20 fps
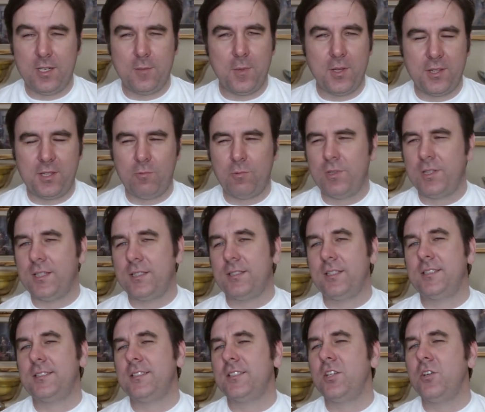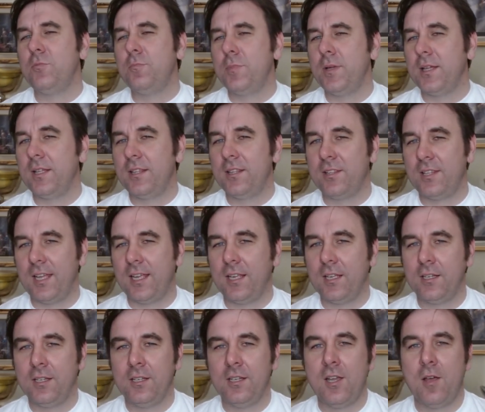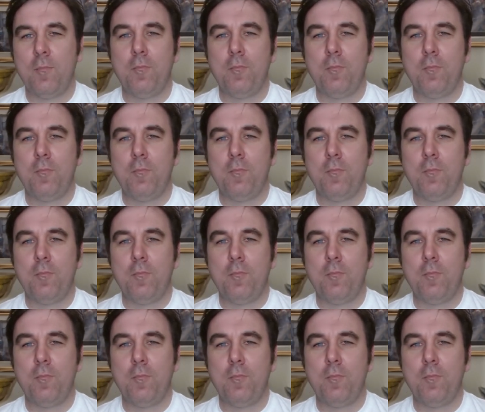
And you might think, well, that, that's no big thing.